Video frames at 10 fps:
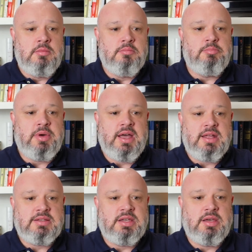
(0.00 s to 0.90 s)

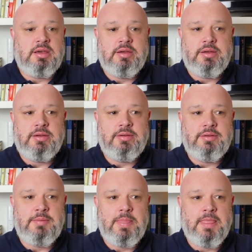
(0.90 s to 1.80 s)
But
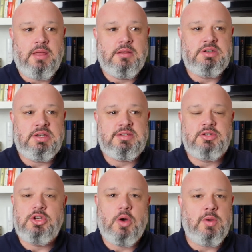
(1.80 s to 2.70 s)
just
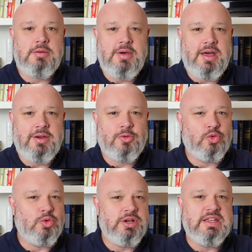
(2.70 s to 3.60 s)
knowing about it
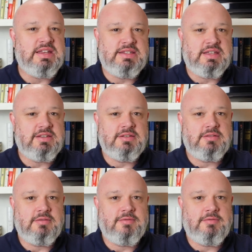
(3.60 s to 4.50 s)
really didn't
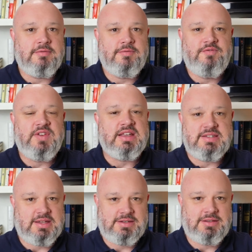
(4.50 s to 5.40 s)
fix
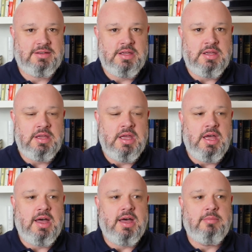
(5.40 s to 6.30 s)
it.
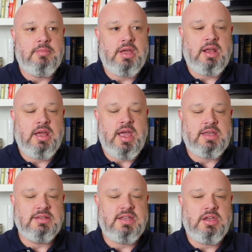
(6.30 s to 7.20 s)
I
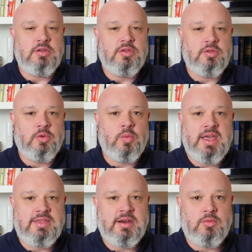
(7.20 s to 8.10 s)
can tell you the
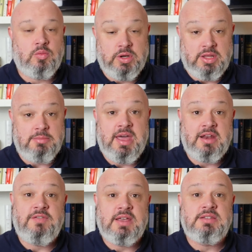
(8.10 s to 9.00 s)
way that it really
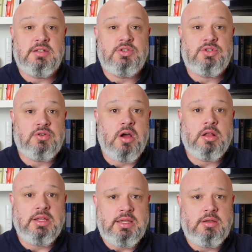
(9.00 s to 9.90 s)
manifested
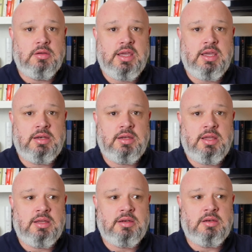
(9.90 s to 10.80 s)
strongly
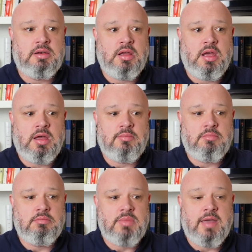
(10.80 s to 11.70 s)
in
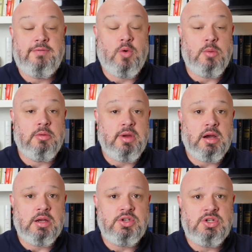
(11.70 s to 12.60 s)
my former
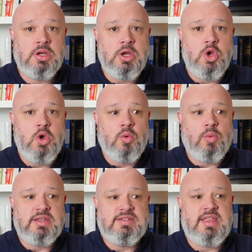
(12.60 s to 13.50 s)
marriage
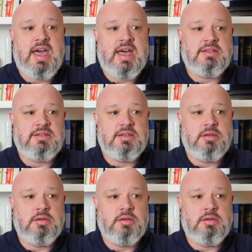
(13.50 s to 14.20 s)
was that